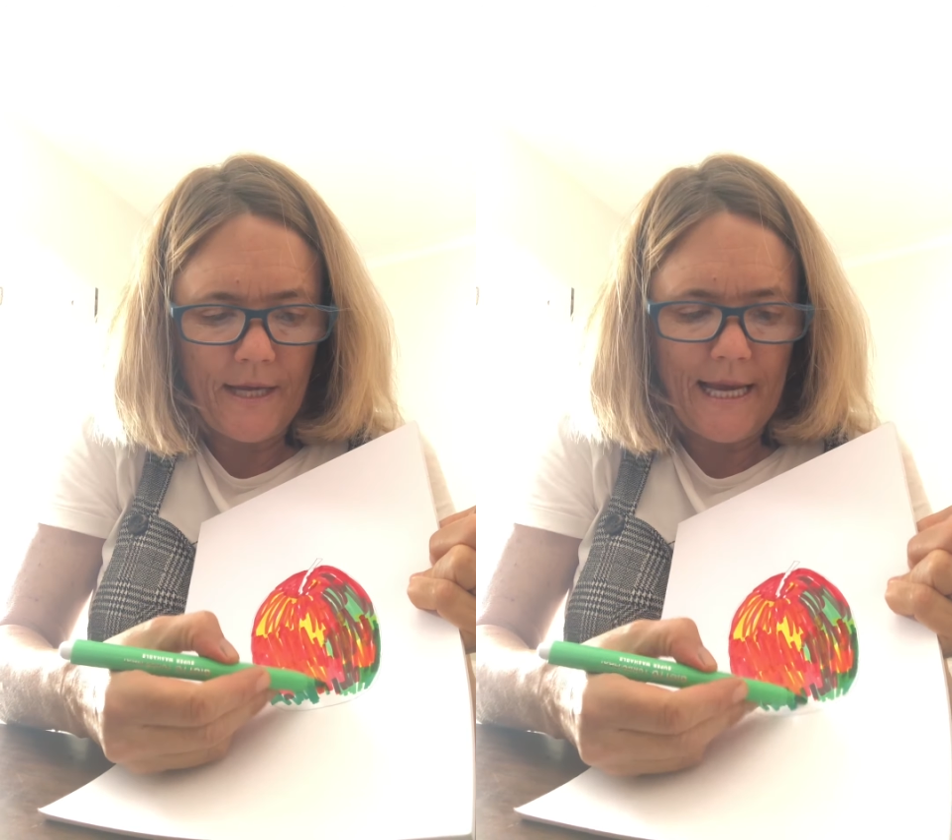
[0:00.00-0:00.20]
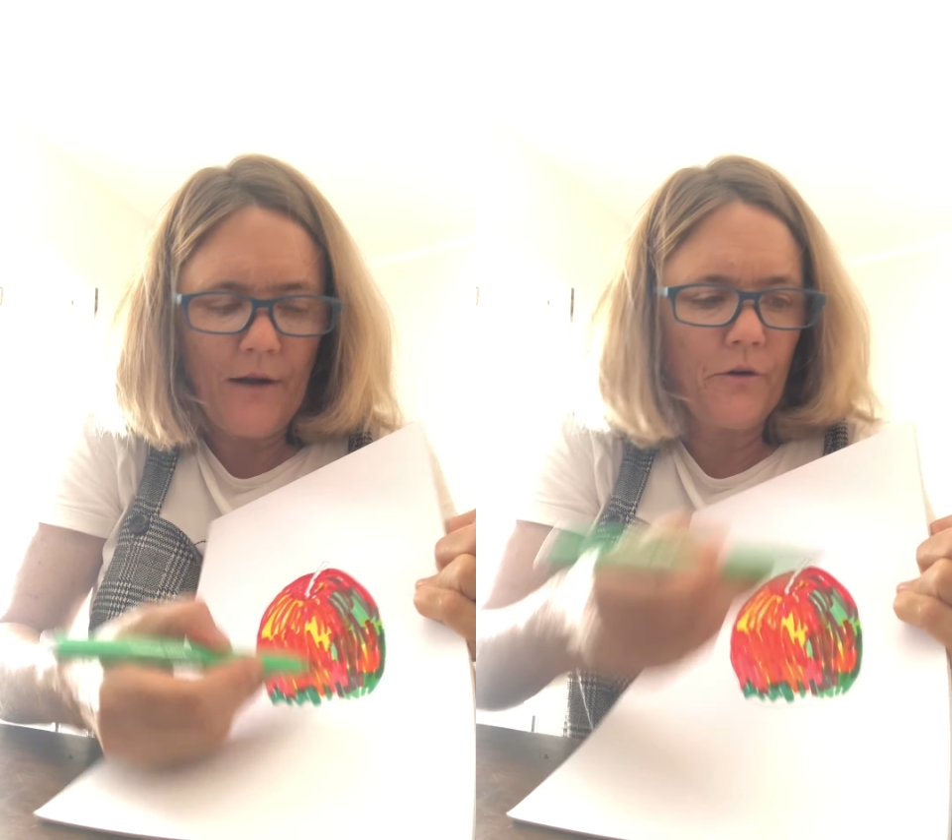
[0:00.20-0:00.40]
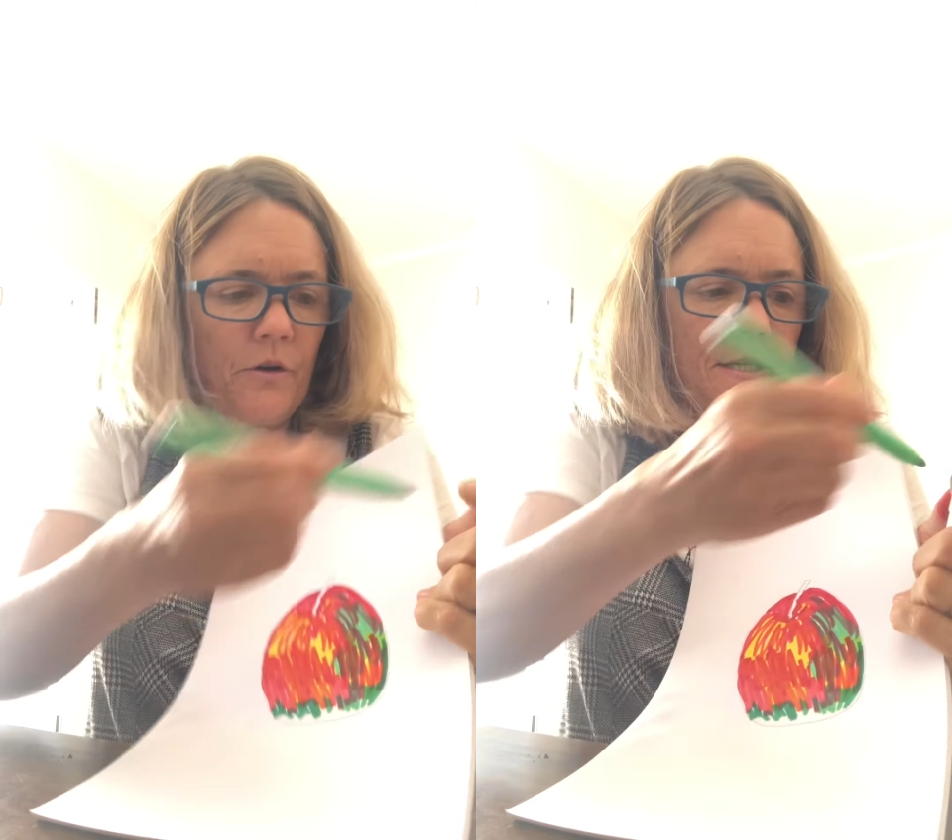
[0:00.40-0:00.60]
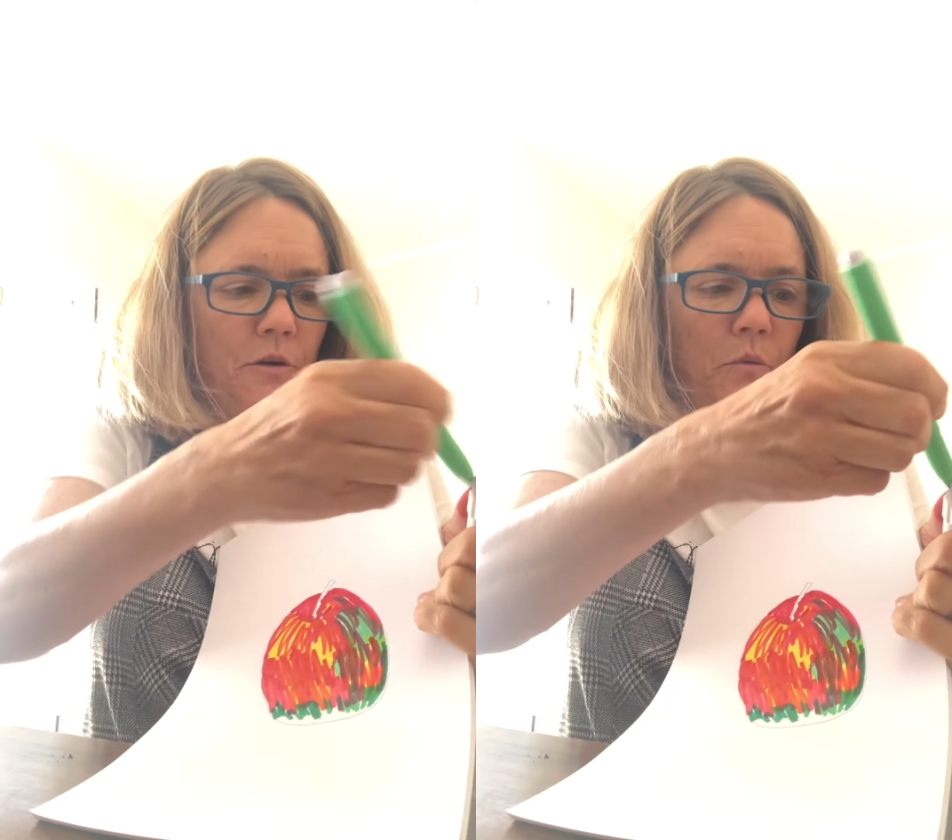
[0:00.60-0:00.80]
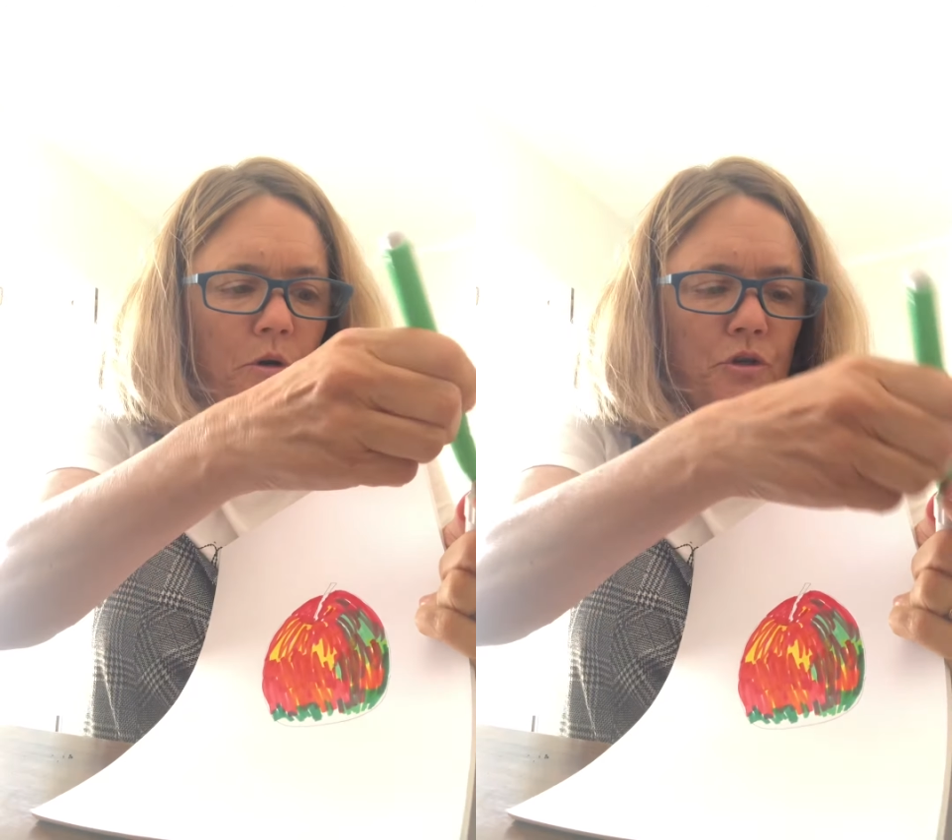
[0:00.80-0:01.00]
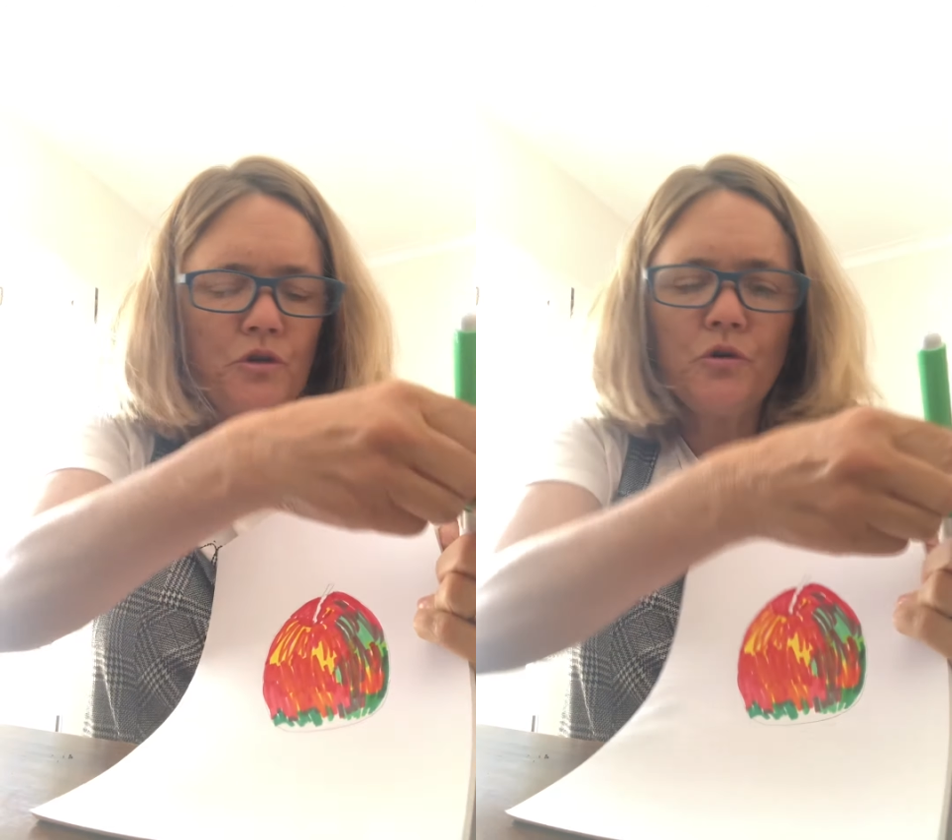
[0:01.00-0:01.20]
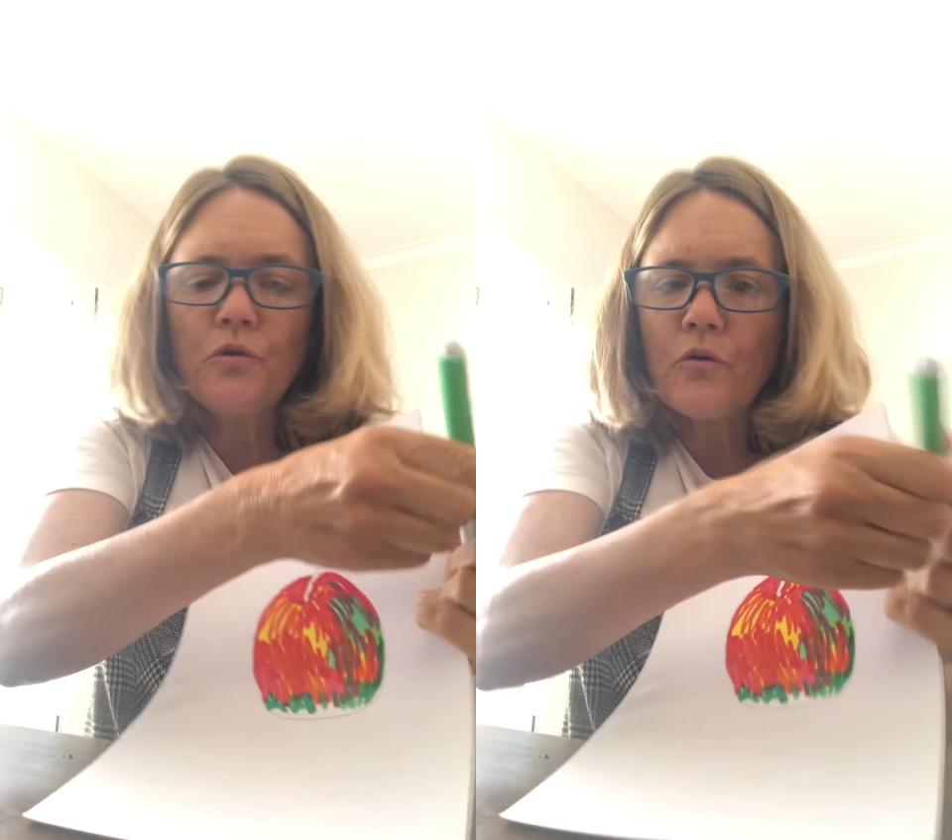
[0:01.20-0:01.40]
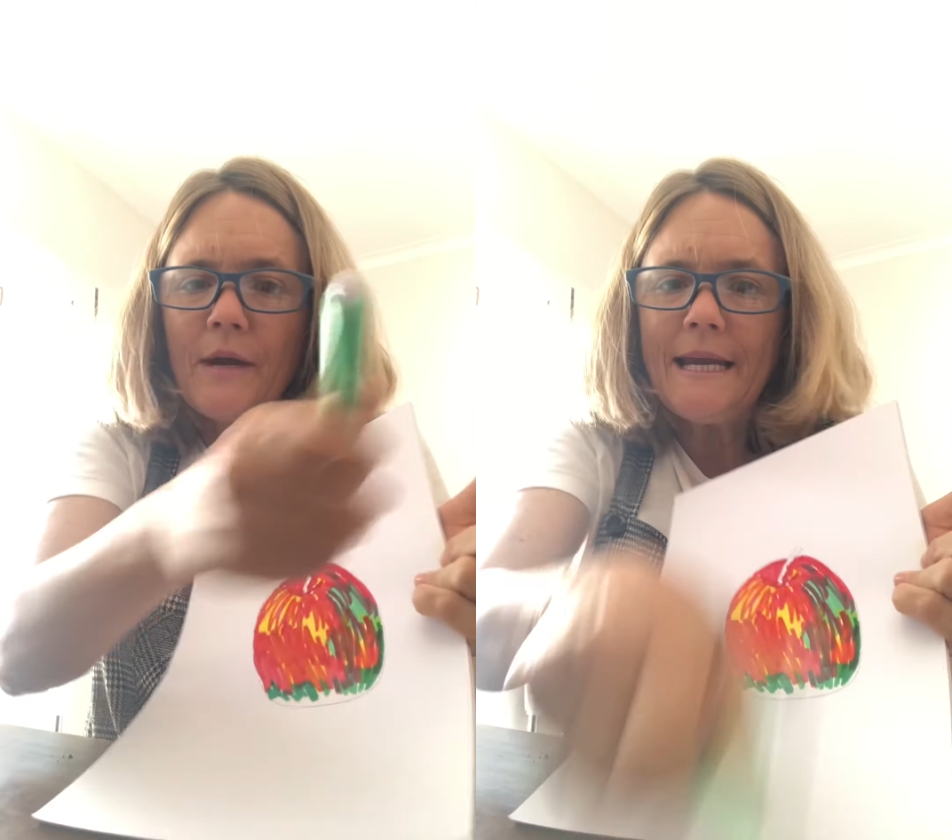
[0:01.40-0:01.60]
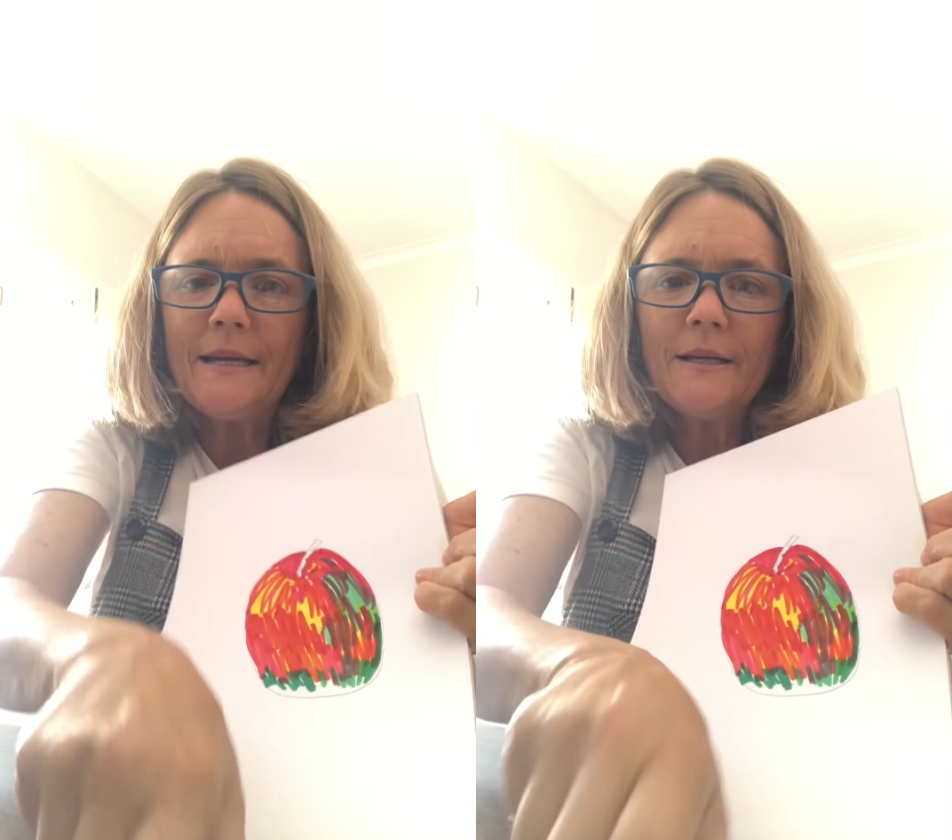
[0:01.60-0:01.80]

yellow because I don't want it too green.